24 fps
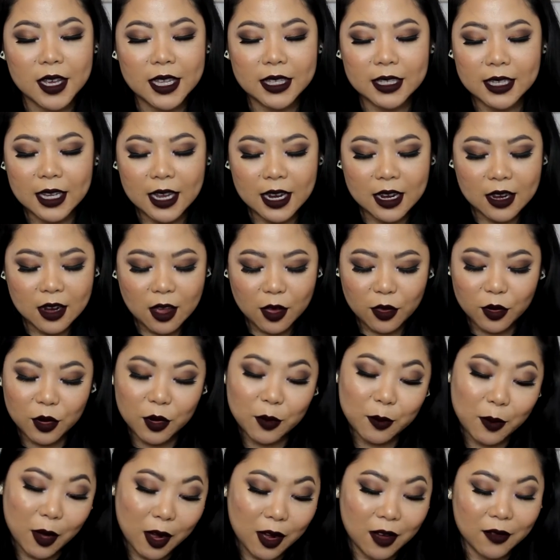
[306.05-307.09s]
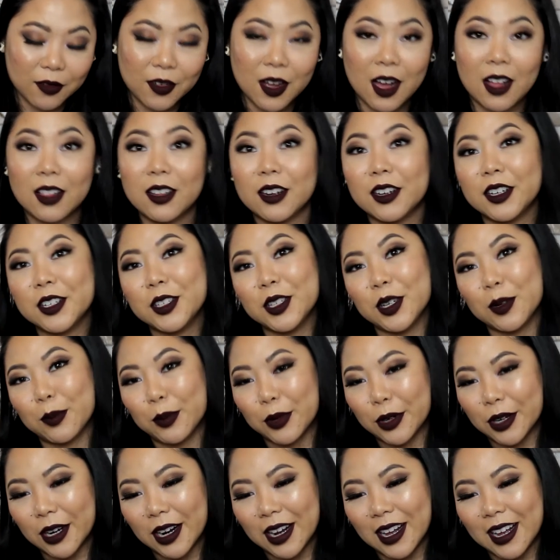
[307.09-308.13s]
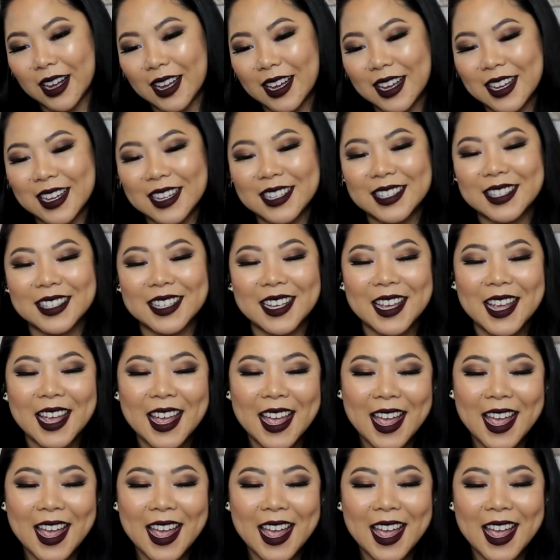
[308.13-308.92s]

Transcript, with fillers: It's another mauve color. Surprise.